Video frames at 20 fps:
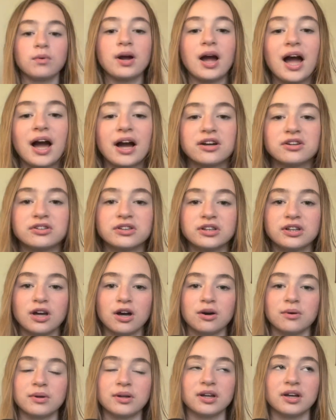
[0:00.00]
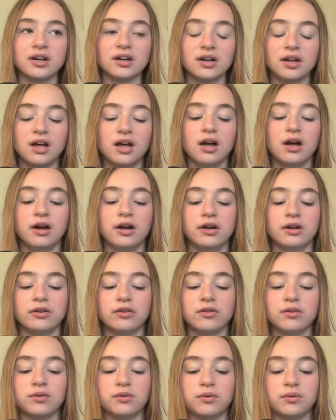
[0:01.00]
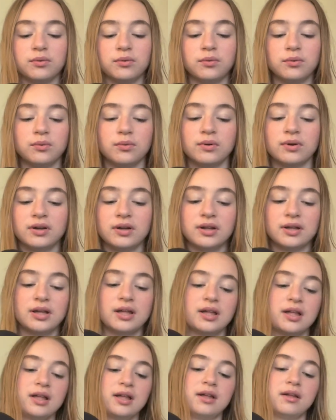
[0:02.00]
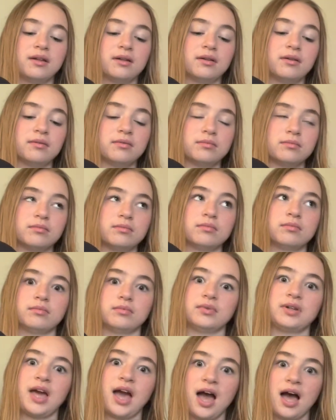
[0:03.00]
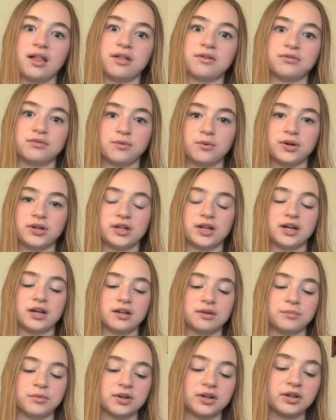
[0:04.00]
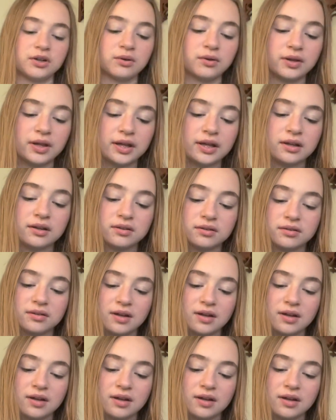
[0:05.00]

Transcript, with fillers: actually going to California and we're gonna go to like